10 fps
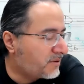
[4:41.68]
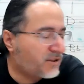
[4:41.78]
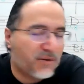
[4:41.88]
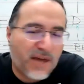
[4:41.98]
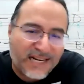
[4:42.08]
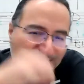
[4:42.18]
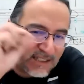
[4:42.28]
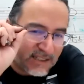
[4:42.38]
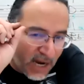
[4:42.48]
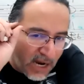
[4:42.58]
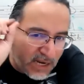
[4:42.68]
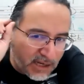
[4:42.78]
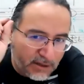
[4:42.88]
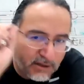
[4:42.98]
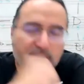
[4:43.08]
So that little
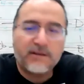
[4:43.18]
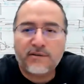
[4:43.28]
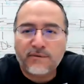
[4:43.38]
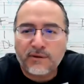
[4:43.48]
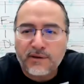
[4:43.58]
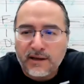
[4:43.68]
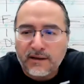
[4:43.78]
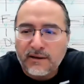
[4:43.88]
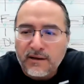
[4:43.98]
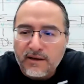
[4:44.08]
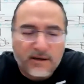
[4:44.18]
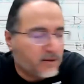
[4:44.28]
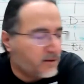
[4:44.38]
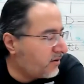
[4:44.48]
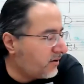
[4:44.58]
tiny interval then
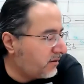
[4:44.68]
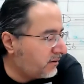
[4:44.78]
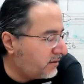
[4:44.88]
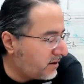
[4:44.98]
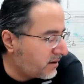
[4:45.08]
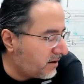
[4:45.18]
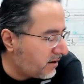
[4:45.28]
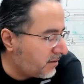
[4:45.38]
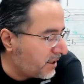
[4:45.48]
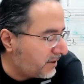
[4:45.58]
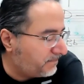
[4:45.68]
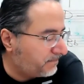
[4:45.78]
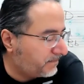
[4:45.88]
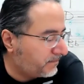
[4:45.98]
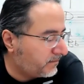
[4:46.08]
is called a comma.
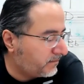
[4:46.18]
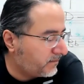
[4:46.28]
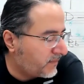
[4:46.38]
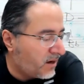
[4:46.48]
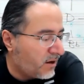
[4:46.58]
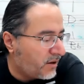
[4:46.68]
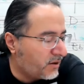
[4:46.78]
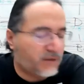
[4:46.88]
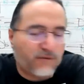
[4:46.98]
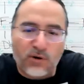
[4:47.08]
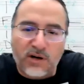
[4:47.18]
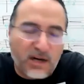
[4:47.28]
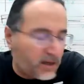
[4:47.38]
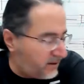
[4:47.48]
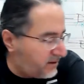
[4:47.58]
There's 4
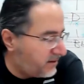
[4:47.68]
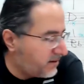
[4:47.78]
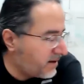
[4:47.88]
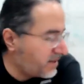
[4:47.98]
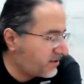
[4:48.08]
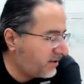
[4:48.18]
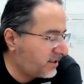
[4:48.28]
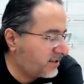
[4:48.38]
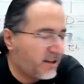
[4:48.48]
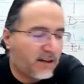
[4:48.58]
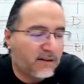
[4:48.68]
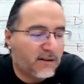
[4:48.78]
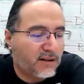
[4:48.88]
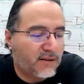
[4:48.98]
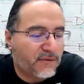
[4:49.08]
kinds. All right, so let's take a
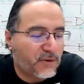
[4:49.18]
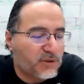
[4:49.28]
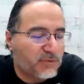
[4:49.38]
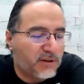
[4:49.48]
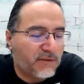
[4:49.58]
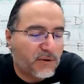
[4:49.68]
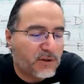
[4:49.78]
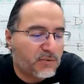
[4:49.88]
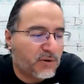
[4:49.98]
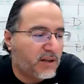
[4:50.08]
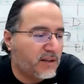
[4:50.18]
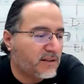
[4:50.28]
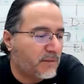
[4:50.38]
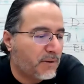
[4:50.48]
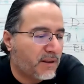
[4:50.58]
look at the first one. The first one is
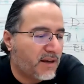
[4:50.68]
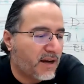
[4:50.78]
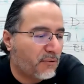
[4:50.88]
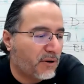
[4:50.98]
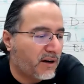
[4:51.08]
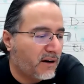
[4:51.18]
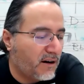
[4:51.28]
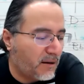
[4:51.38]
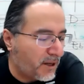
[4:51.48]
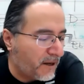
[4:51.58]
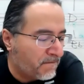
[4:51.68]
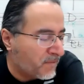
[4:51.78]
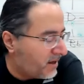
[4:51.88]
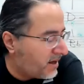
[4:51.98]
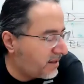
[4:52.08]
the Pythagorean comma.
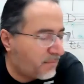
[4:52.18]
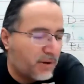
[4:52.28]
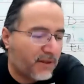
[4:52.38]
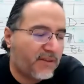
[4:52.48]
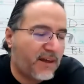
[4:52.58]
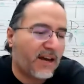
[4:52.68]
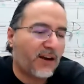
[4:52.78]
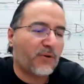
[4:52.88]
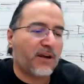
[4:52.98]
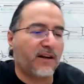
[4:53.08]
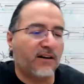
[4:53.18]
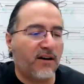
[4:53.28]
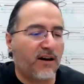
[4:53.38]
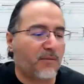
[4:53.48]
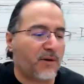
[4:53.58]
And the Pythagorean
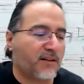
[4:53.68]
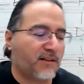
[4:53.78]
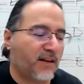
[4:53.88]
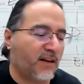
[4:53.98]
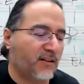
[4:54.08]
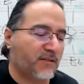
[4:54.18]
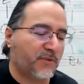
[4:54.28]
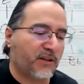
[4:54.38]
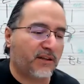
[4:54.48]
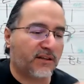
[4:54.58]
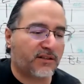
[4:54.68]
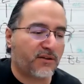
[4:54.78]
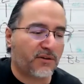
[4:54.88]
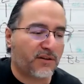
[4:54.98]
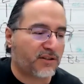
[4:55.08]
comma tells me, let's
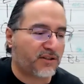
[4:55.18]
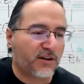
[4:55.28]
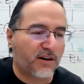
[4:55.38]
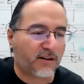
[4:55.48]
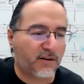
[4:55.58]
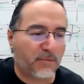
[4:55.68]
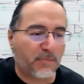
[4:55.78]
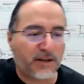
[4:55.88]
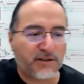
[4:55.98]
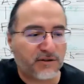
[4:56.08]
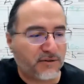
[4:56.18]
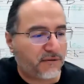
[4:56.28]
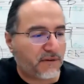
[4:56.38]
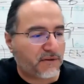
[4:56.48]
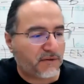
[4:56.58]
go to this chart, go to page
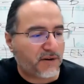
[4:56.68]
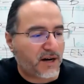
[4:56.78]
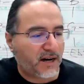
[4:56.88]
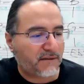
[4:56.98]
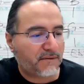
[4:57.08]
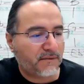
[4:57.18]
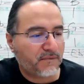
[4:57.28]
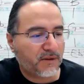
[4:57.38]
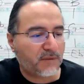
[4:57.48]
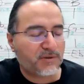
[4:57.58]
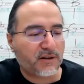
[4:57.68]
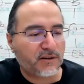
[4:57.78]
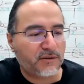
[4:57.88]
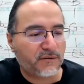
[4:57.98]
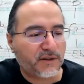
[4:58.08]
255. I'm sorry,
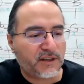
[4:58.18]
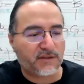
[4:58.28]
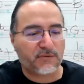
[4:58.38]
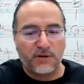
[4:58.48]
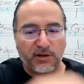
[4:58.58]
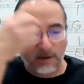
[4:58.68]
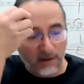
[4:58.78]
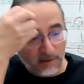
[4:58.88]
253.